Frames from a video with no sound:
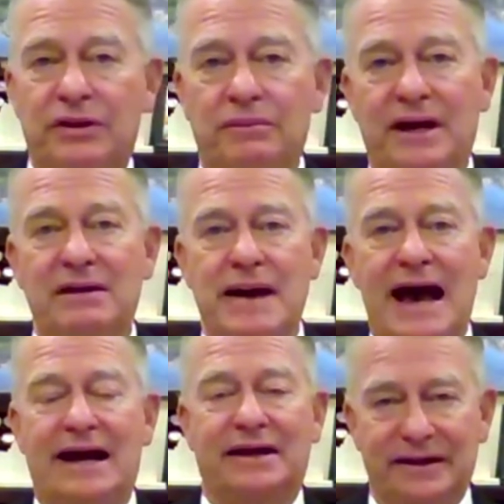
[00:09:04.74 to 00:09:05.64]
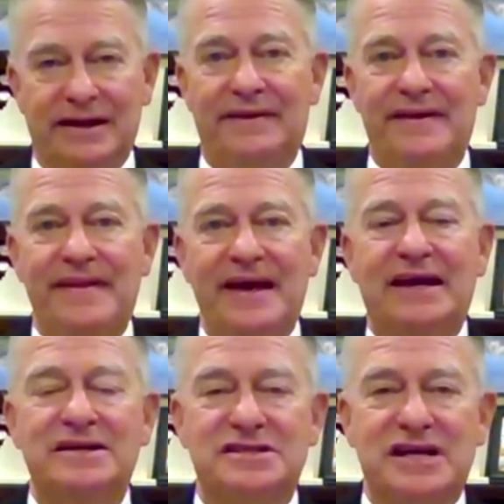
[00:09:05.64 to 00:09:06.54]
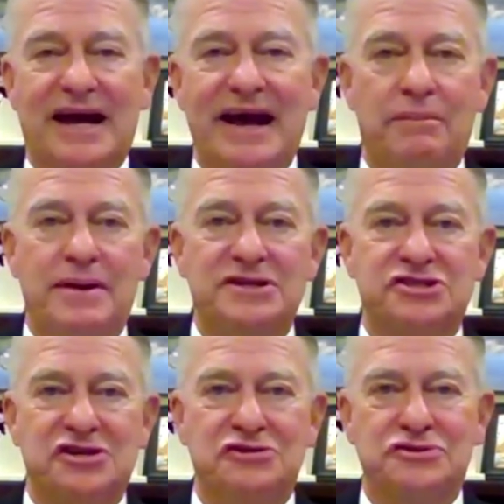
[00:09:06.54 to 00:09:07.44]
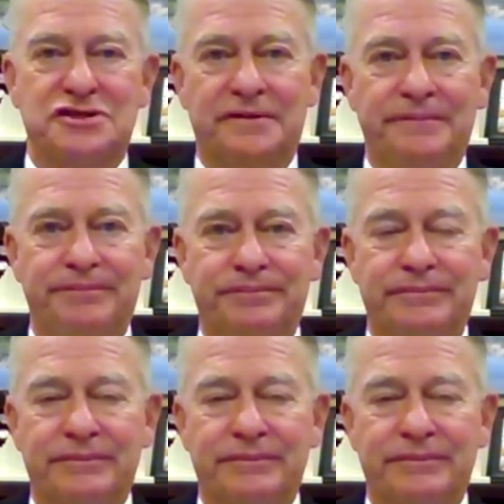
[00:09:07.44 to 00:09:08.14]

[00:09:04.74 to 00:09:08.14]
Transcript: give people their money back and then they can decide how best to use it.